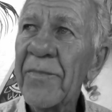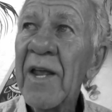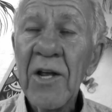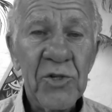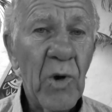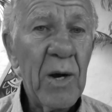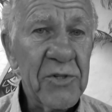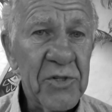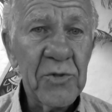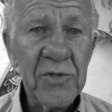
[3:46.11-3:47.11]
So I was
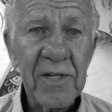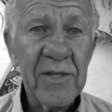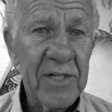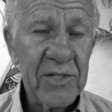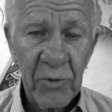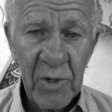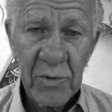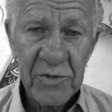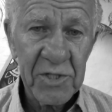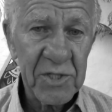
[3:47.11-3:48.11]
using these
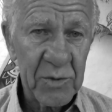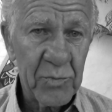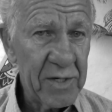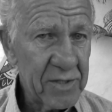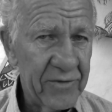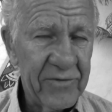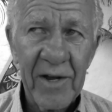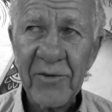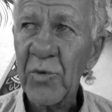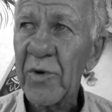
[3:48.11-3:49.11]
frequencies, especially
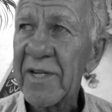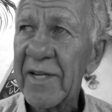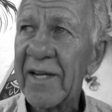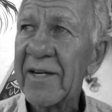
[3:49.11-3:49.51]
528,